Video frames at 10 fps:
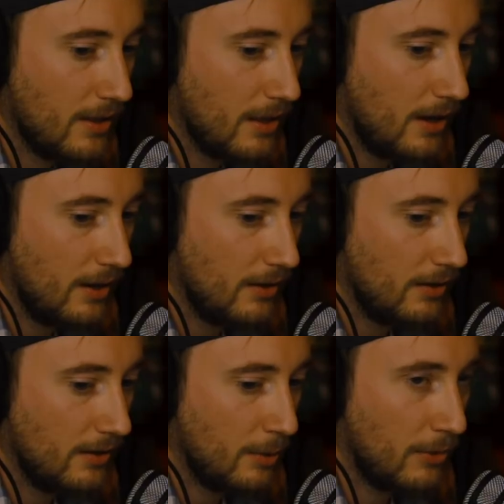
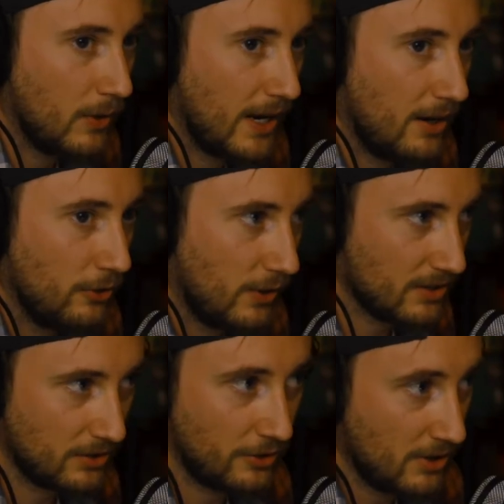that broke out in
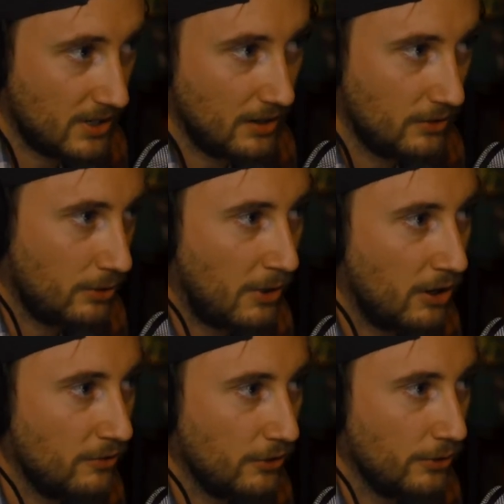2013 as a
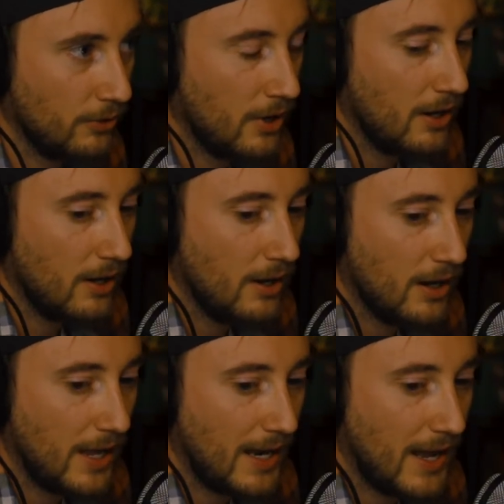bird flu,
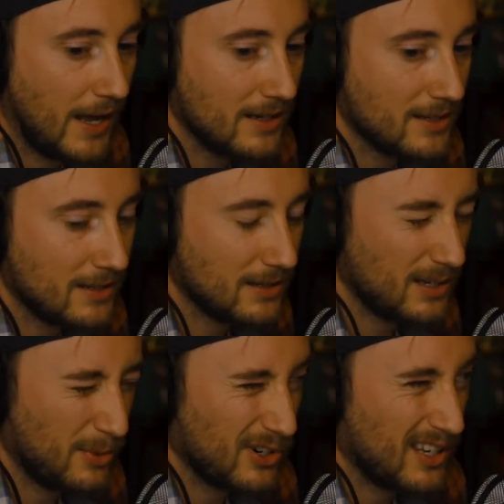and it had a
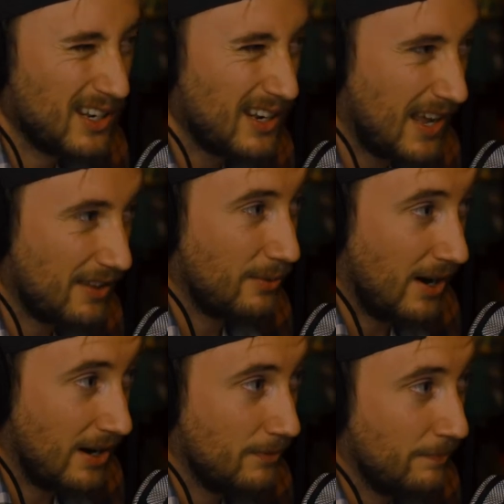60% death rate.